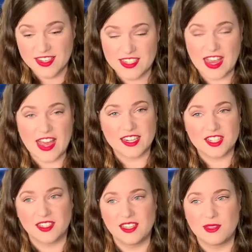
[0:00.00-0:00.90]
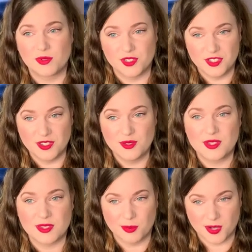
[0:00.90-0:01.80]
to actually
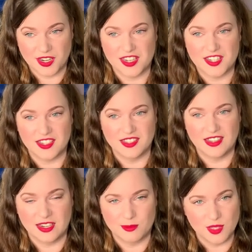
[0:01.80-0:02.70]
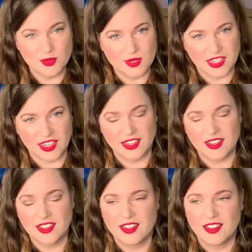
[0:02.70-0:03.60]
produce the percussion that I'm using,
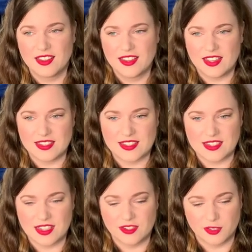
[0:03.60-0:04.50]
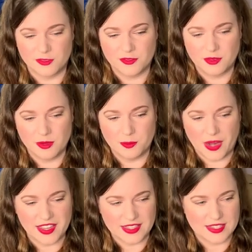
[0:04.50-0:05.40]
instead of
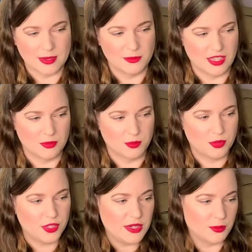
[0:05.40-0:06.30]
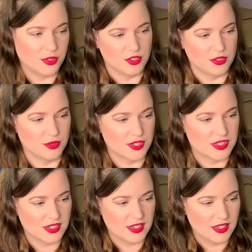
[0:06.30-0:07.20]
buying something
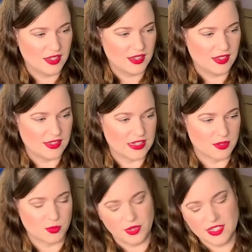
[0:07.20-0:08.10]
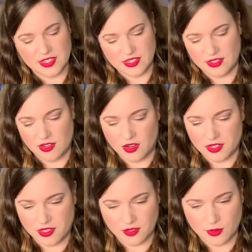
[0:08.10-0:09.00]
pre-produced that is printed in the
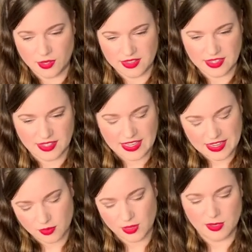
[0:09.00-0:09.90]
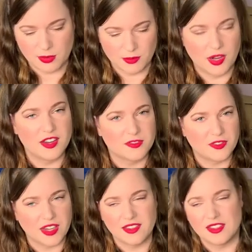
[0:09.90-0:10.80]
audio and that can't really be
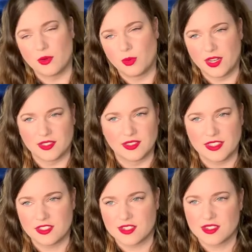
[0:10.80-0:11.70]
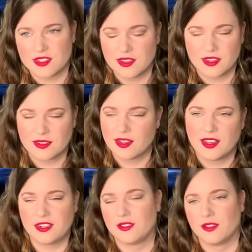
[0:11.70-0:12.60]
modified that well. I just,
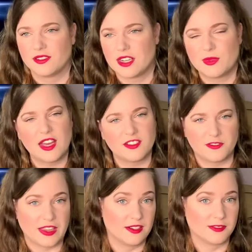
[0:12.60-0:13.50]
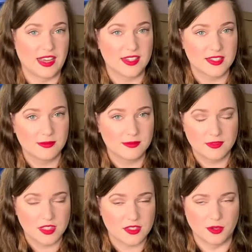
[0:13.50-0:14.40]
I don't know. I'm not a fan of that.
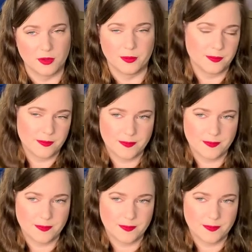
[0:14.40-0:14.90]
So,